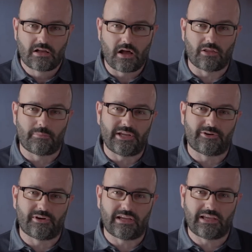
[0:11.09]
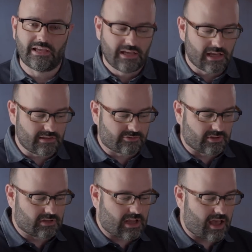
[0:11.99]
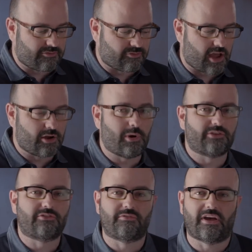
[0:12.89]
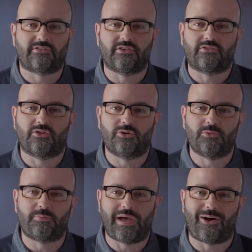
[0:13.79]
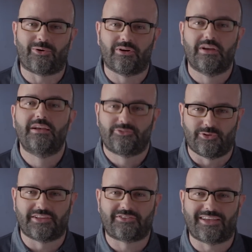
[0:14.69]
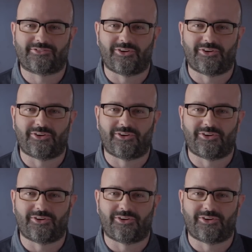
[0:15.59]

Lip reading: color metering, and this little guy for iOS devices, the Lumu Power. So let's get